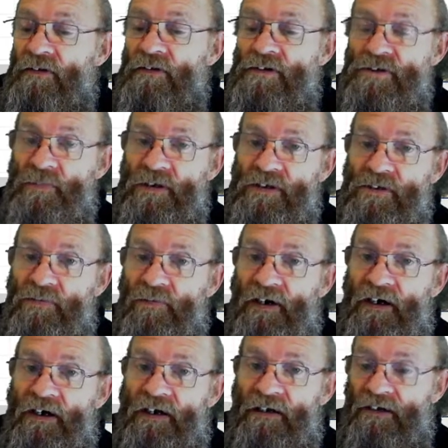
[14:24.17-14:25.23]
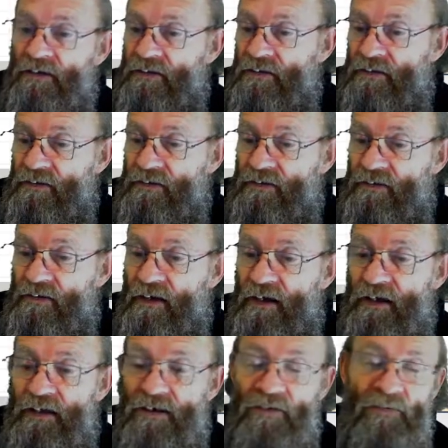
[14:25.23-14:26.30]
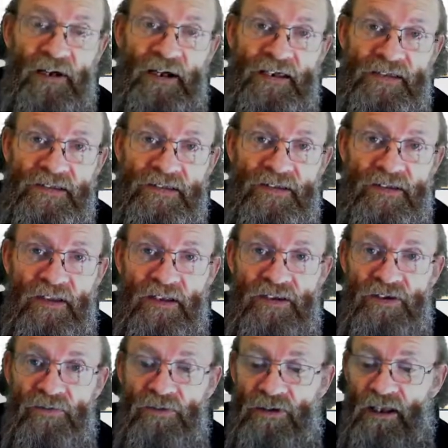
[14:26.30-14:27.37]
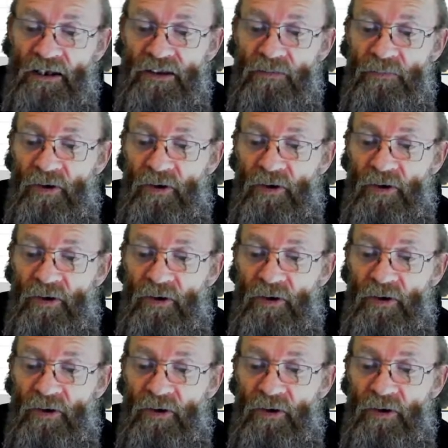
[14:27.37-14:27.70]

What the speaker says: specify a device that you would like the